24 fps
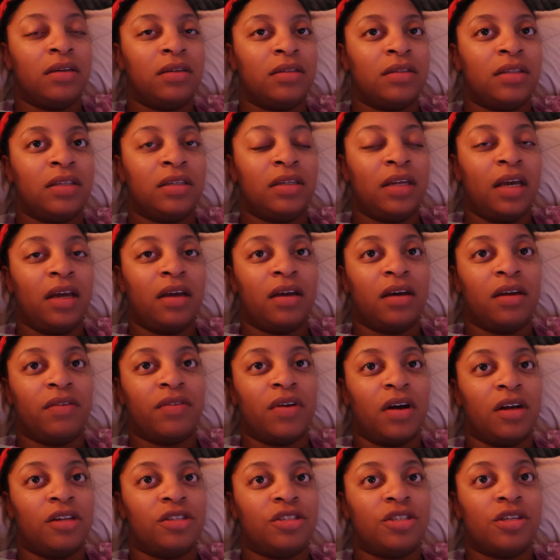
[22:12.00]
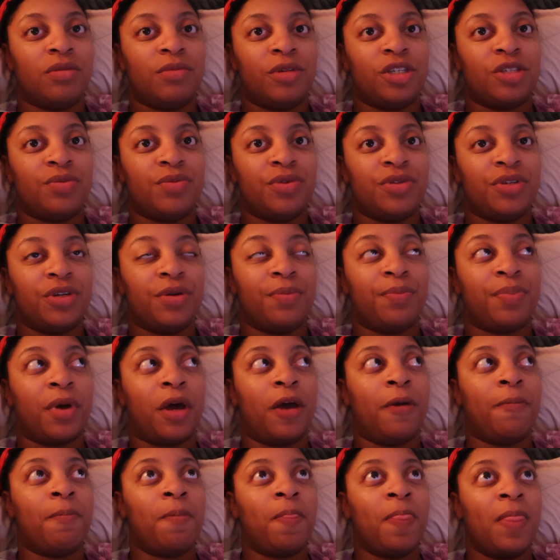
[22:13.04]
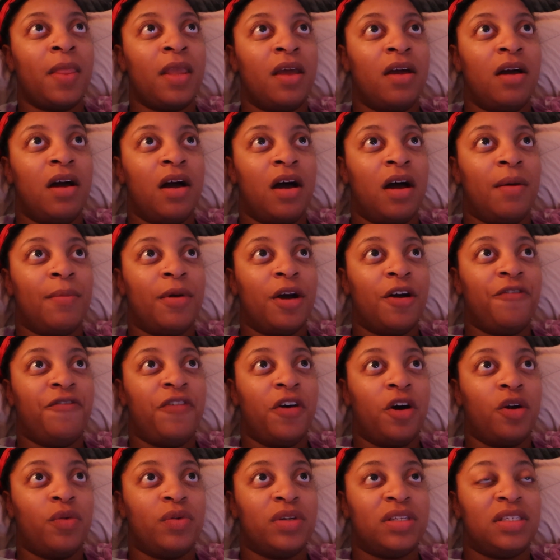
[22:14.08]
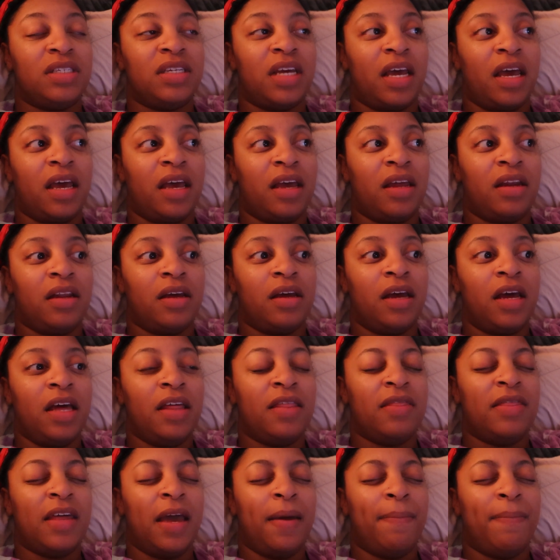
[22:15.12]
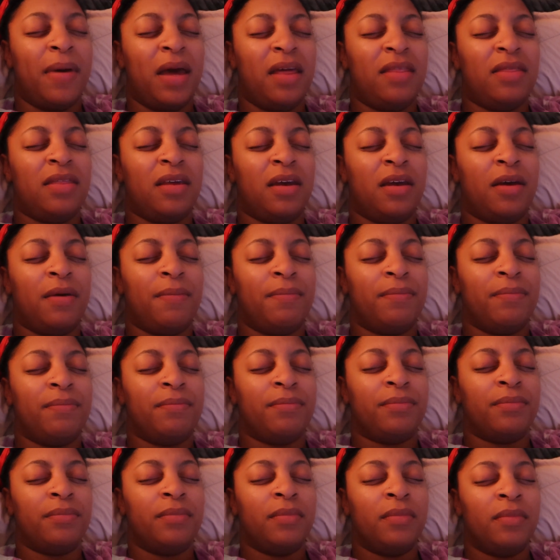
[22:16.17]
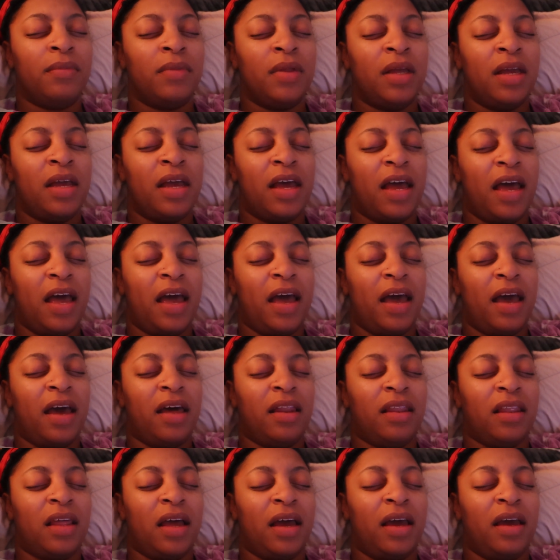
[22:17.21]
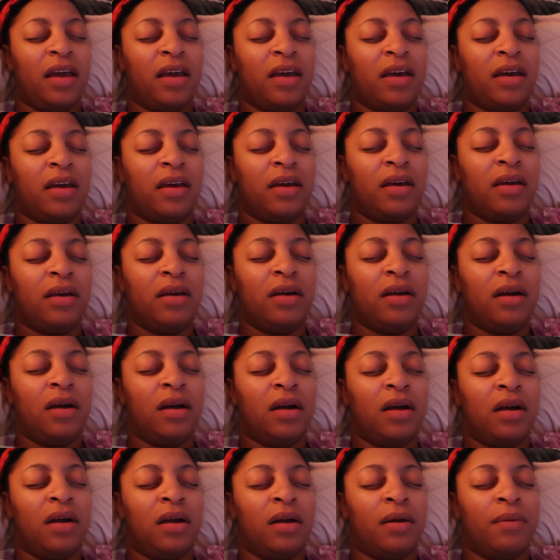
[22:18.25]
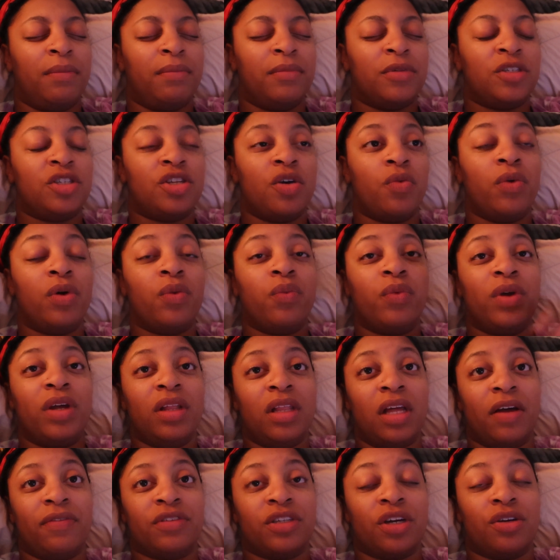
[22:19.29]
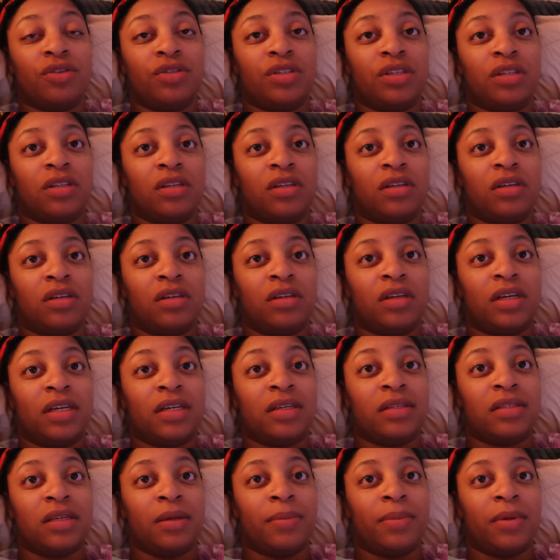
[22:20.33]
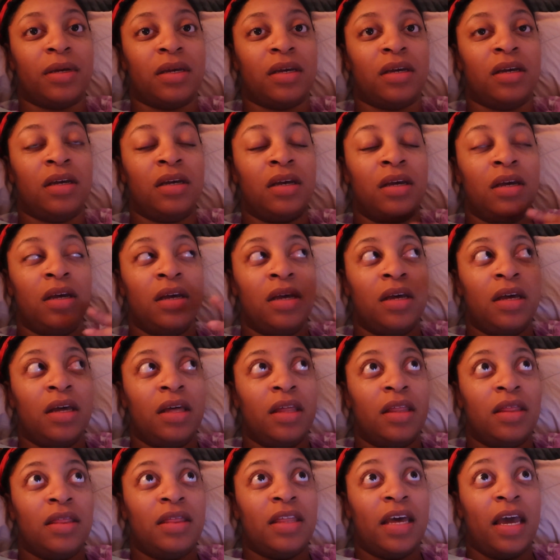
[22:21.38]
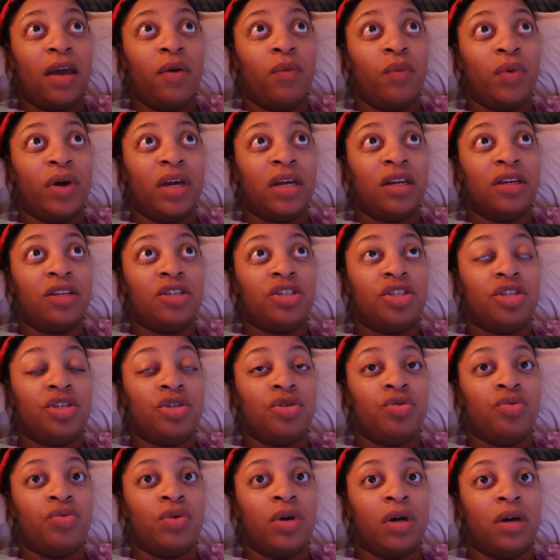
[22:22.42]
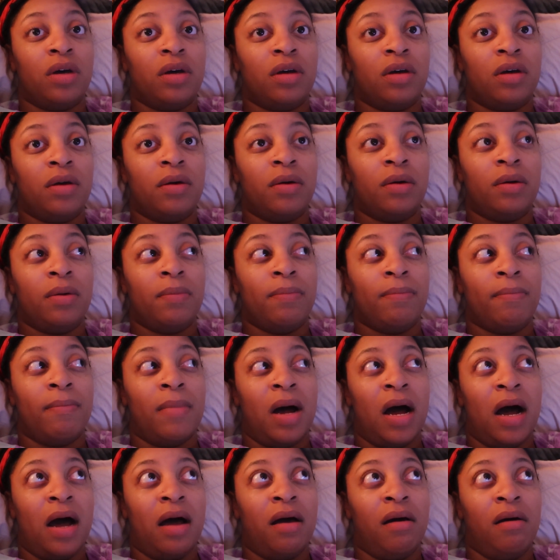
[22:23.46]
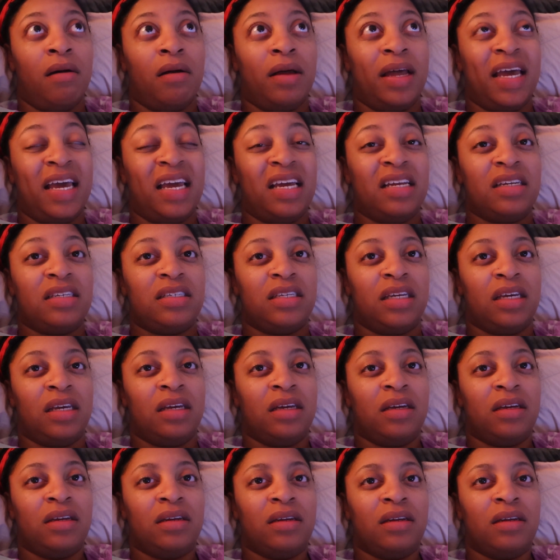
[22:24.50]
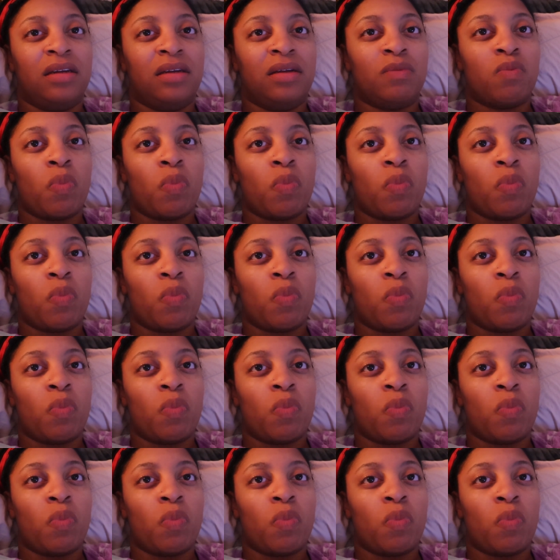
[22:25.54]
the day could have gone so much smoother. But um, her phone was dead. They met them at like, um, so when we left to go to the exhibit, they went to mile 18